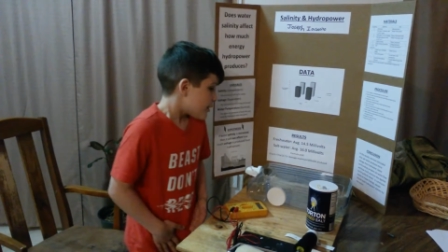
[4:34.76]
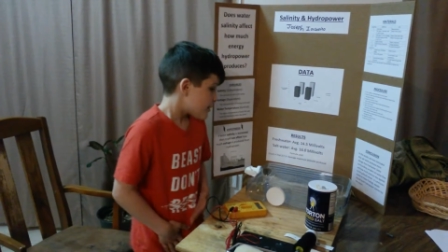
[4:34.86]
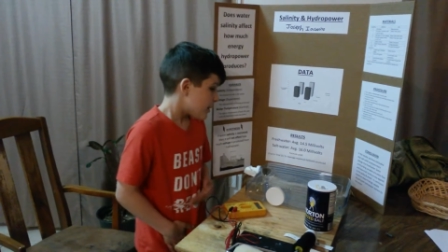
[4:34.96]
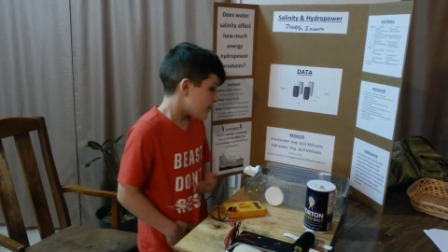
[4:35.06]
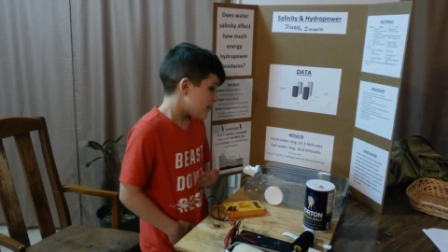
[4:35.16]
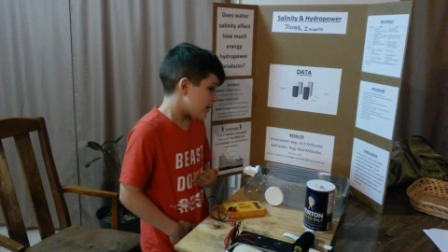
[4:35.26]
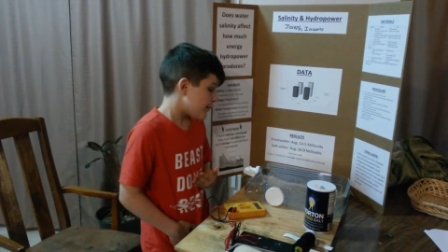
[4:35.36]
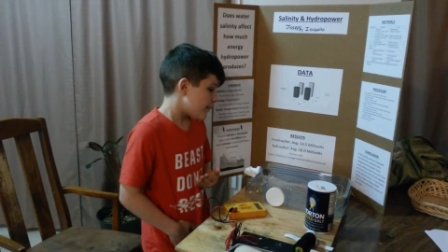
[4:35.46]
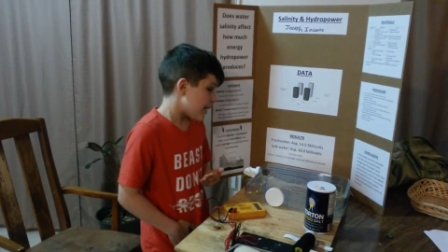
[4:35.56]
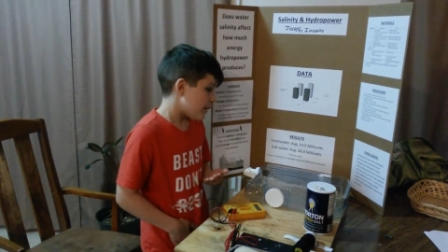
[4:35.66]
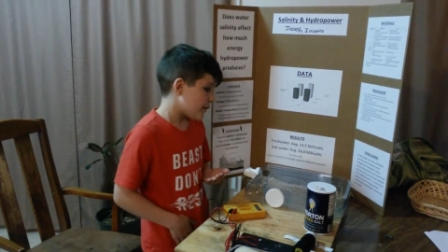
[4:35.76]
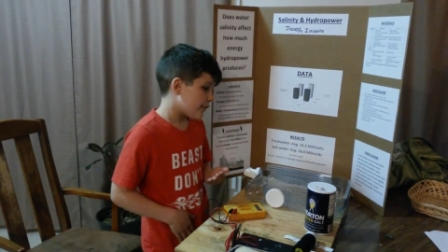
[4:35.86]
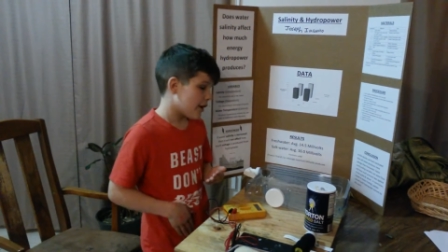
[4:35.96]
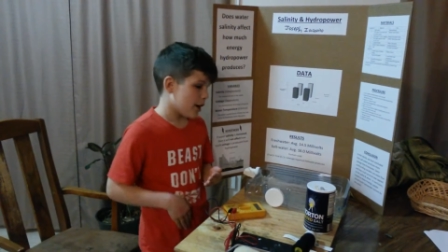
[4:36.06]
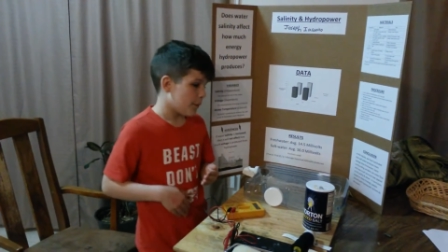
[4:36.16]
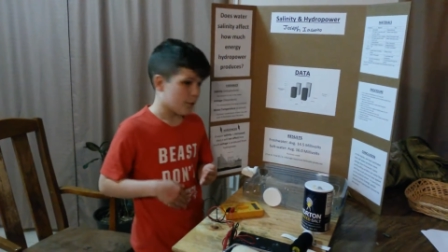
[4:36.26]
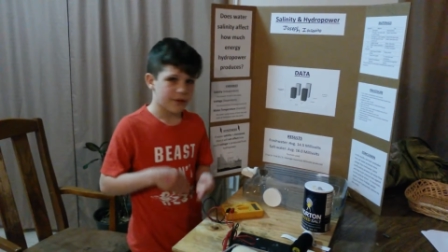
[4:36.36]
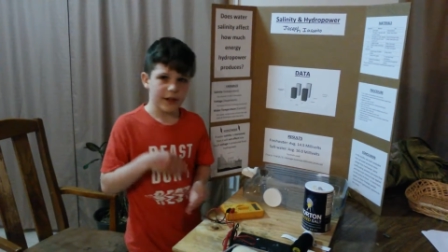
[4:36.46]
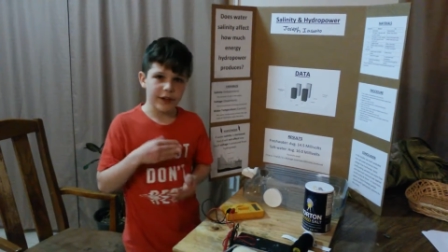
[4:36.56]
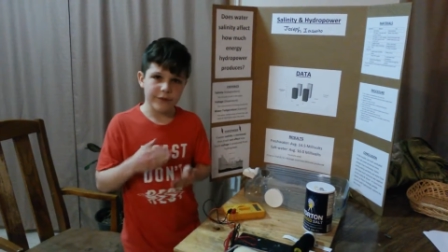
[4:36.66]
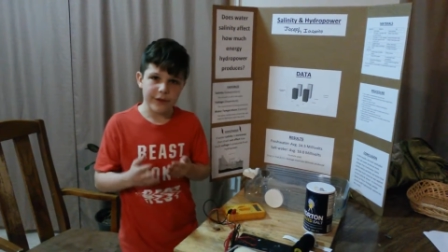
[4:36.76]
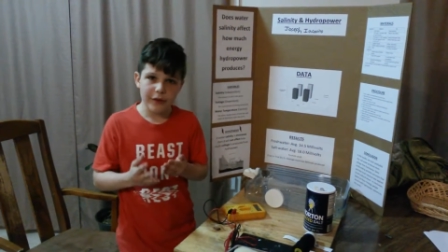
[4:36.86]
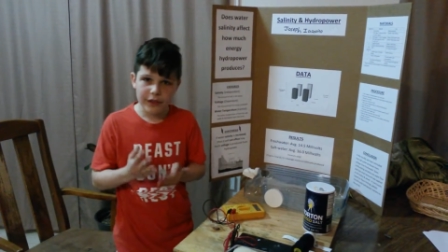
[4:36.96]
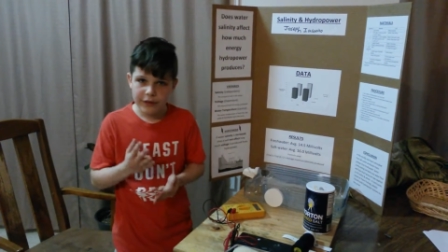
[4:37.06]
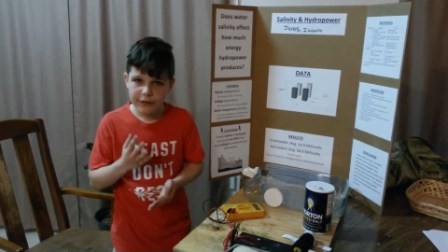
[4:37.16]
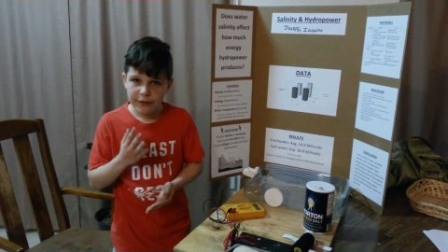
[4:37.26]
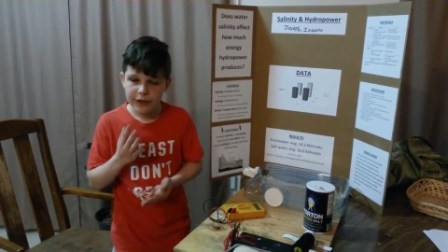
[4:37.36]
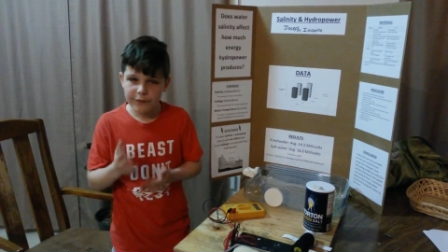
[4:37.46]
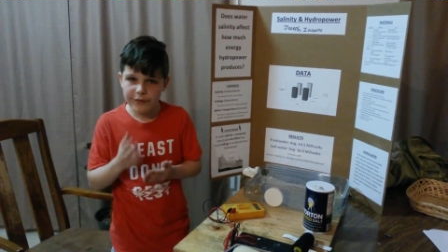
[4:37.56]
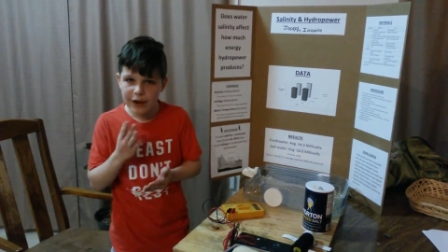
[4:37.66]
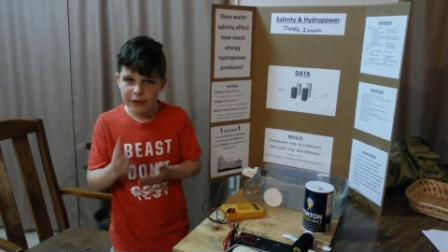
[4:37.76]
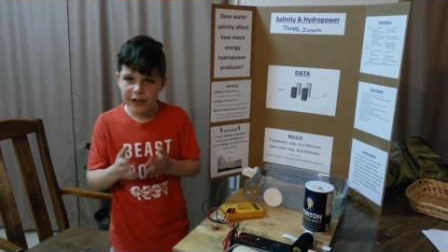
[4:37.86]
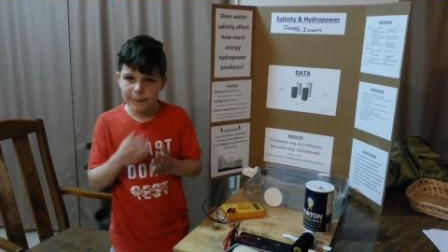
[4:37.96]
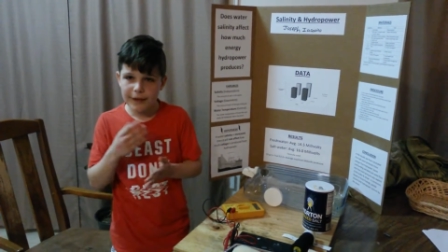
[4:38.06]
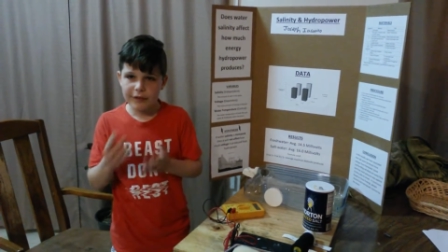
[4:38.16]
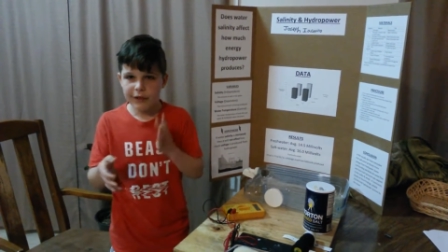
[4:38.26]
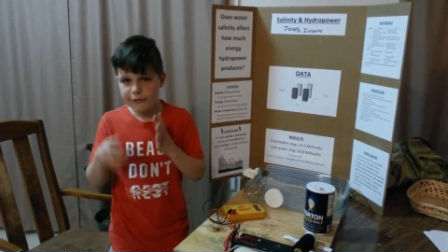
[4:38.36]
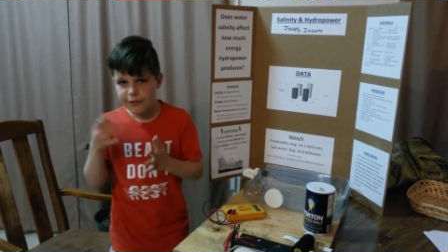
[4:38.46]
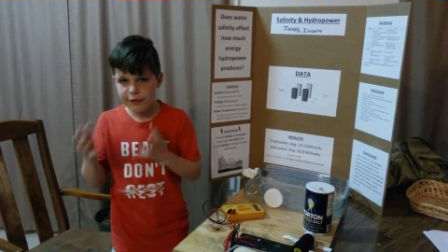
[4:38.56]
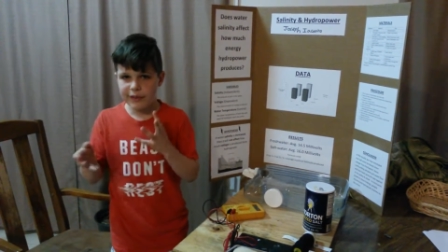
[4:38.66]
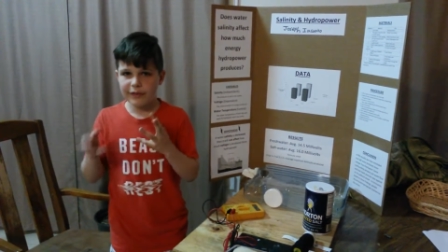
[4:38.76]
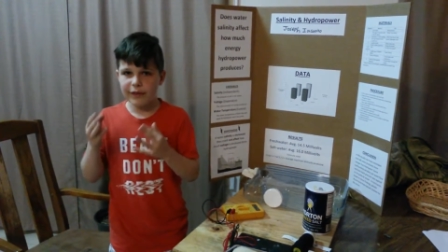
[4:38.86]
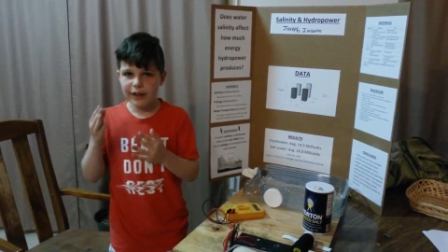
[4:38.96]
Some confounding variables, and confounding means confusing,